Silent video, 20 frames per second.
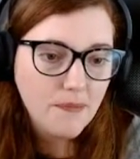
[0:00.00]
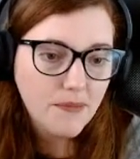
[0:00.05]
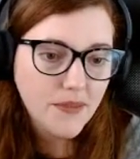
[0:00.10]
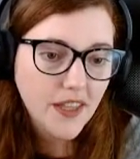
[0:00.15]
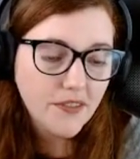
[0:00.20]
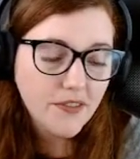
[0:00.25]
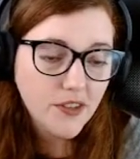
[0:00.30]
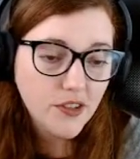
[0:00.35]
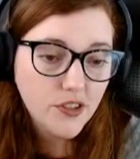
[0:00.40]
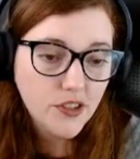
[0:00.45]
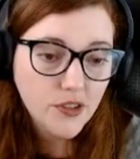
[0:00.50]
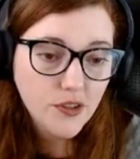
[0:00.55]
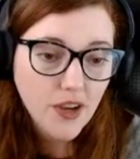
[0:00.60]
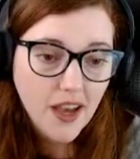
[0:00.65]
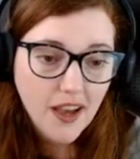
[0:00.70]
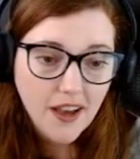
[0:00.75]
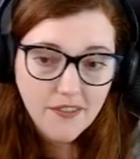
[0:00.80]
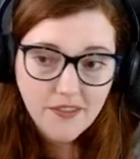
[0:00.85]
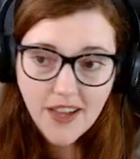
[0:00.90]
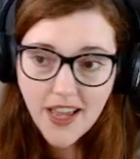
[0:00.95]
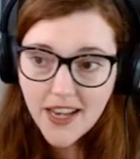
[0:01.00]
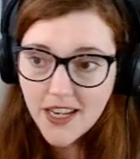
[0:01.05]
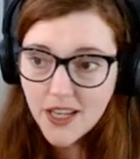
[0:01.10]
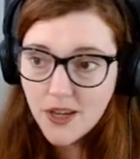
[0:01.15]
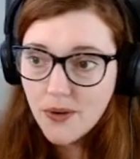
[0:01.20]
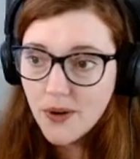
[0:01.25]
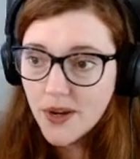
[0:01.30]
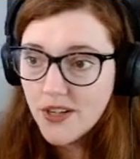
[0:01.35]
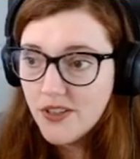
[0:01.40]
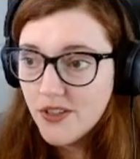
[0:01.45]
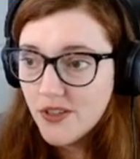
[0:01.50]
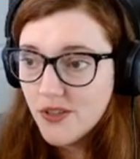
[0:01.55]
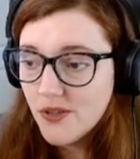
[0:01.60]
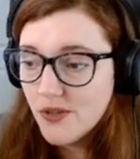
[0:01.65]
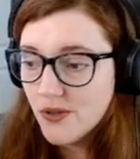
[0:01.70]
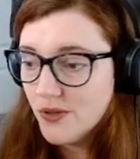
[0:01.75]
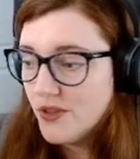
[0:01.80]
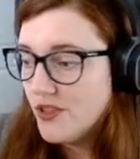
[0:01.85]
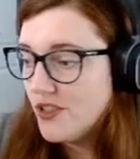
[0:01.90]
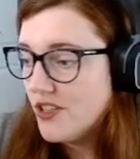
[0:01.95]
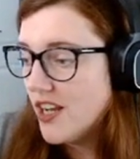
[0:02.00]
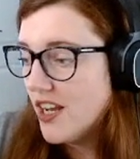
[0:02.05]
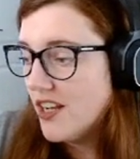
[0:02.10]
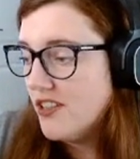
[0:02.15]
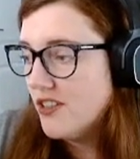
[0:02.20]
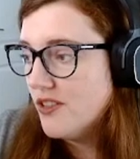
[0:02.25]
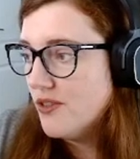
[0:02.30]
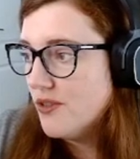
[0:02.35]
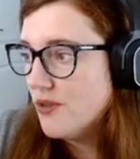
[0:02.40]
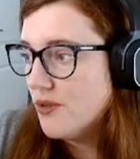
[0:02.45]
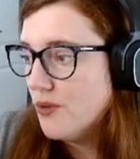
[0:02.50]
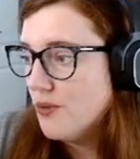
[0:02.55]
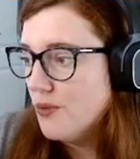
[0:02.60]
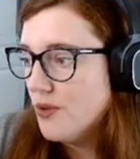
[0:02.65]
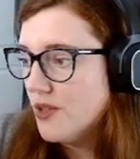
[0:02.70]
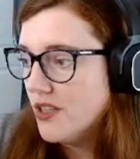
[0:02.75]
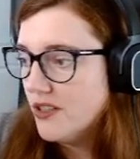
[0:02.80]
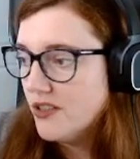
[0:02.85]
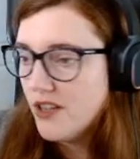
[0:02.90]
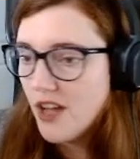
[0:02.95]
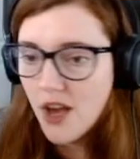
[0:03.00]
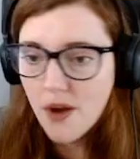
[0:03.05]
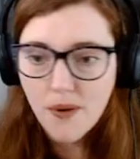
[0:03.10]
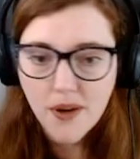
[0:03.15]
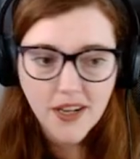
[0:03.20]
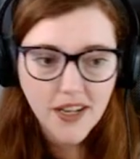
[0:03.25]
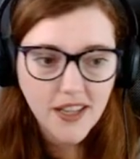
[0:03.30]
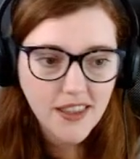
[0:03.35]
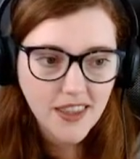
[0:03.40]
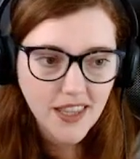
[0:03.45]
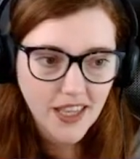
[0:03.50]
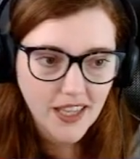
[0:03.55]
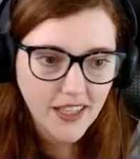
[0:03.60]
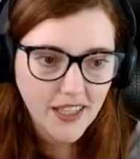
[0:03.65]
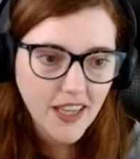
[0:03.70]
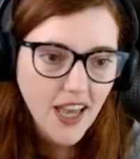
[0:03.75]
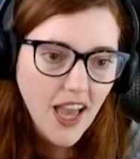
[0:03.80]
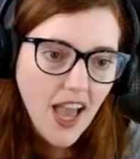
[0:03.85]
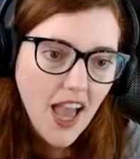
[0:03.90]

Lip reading: If you do have any questions or suggestions or want to know anything,